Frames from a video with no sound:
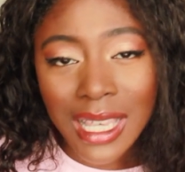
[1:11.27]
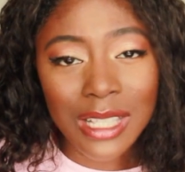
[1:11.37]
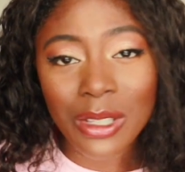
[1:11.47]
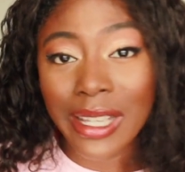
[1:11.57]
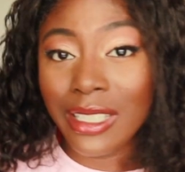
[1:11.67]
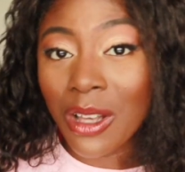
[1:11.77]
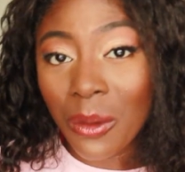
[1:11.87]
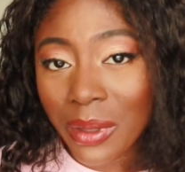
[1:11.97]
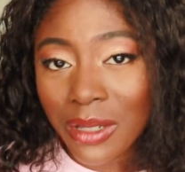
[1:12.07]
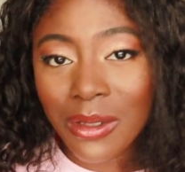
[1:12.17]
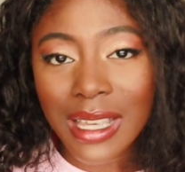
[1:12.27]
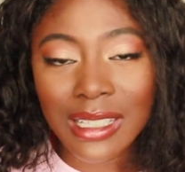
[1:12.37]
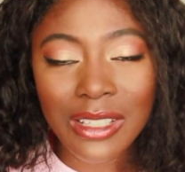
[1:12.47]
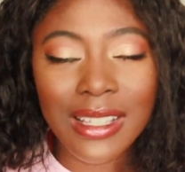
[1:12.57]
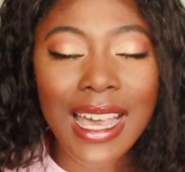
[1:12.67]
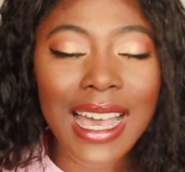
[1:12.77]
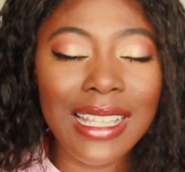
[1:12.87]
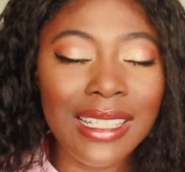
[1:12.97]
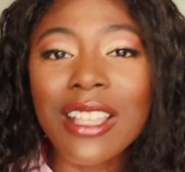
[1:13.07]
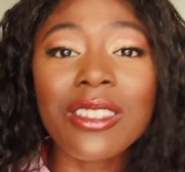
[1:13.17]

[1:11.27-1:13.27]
So I don't want to do that to you guys.